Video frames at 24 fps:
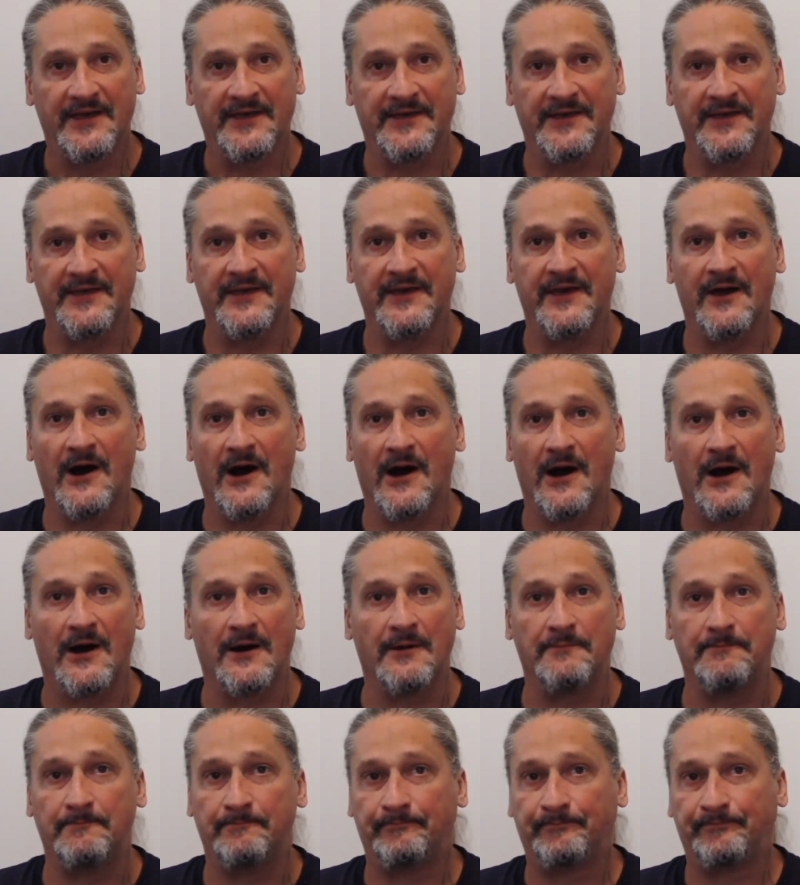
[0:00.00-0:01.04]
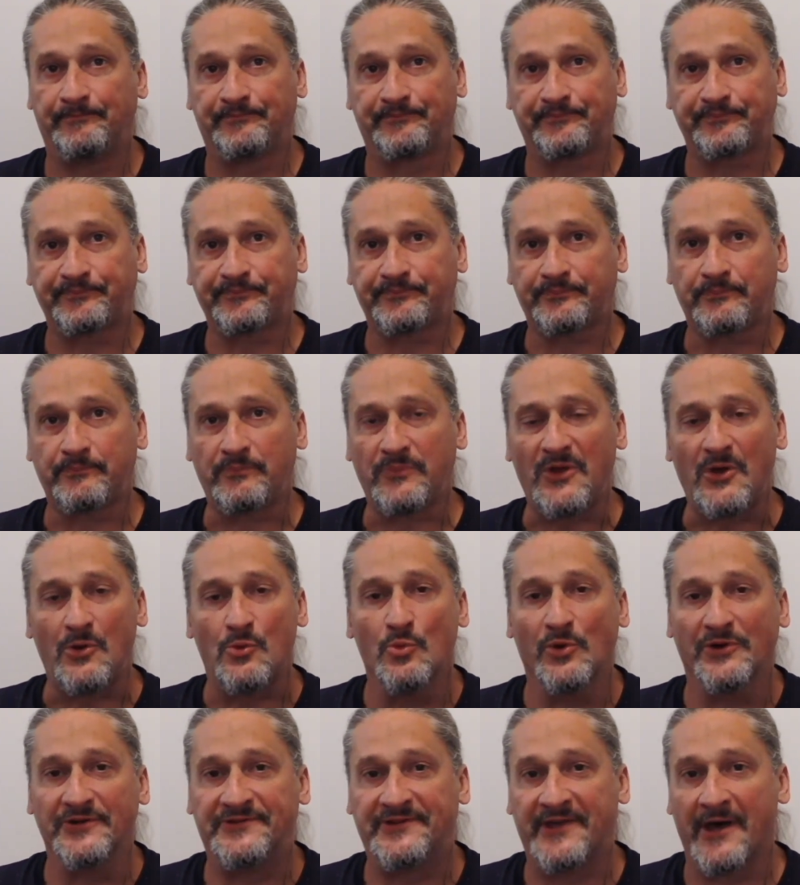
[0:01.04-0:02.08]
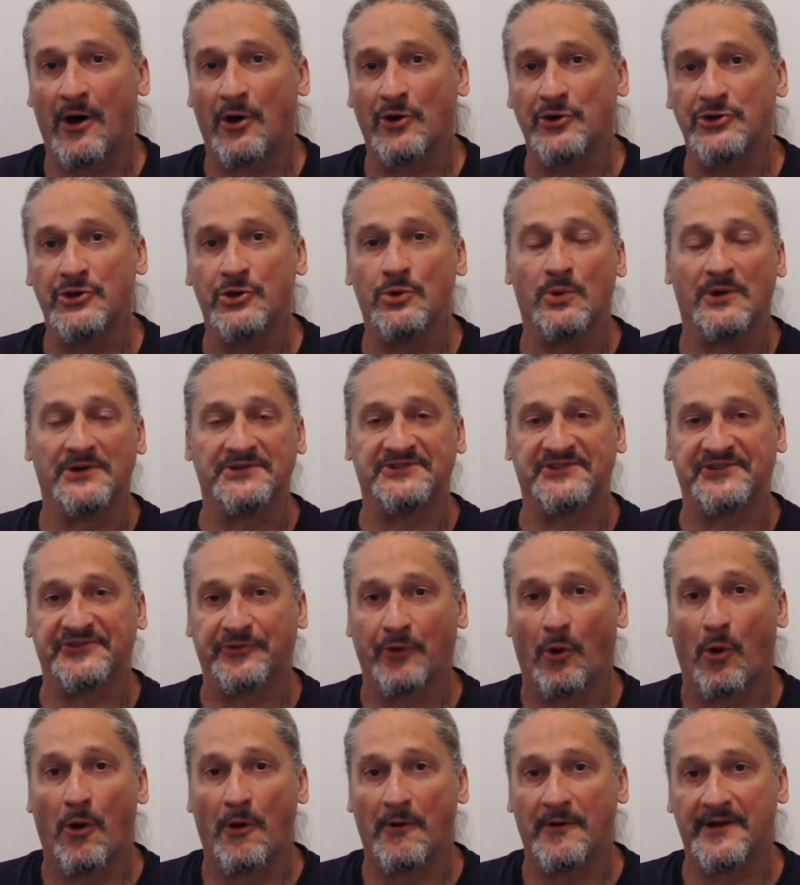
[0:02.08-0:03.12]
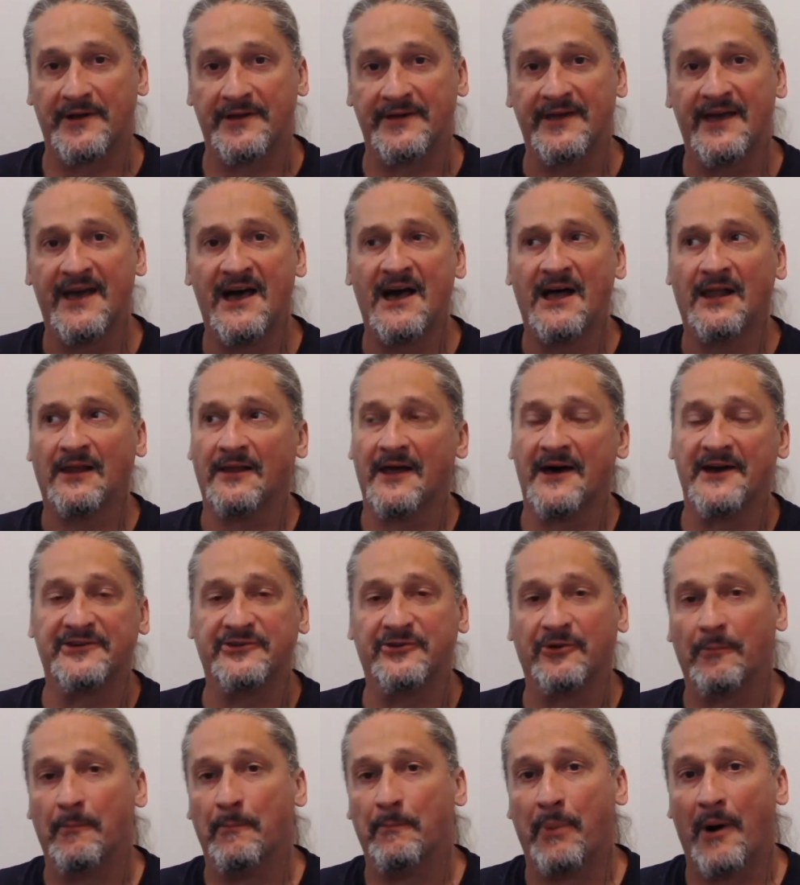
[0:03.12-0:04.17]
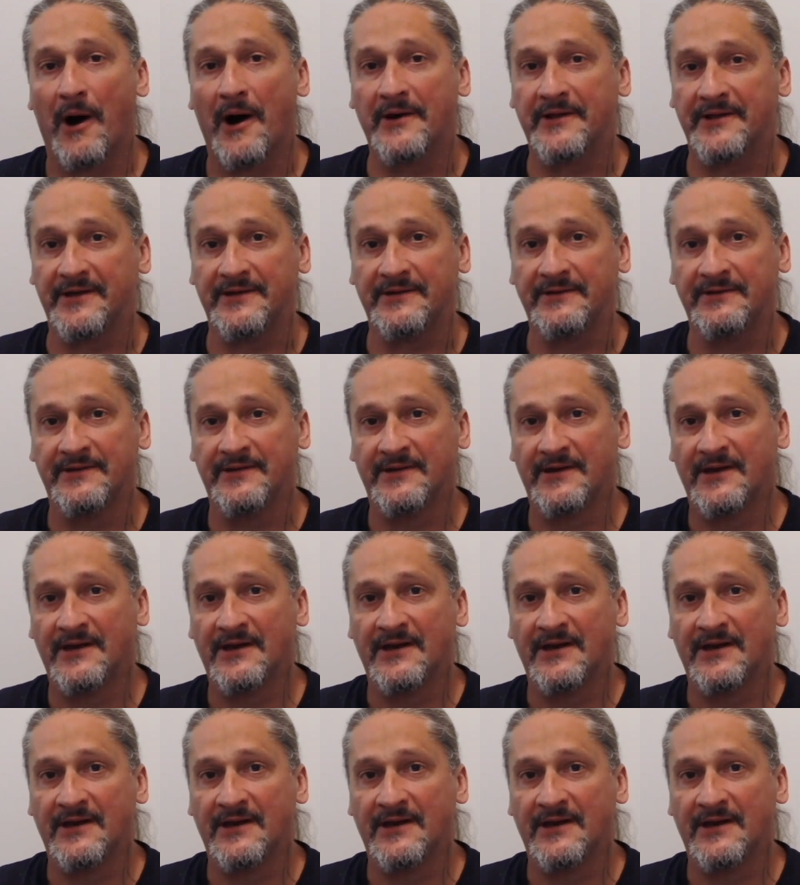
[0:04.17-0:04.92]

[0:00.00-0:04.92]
He uh, would tell you a story like your buddy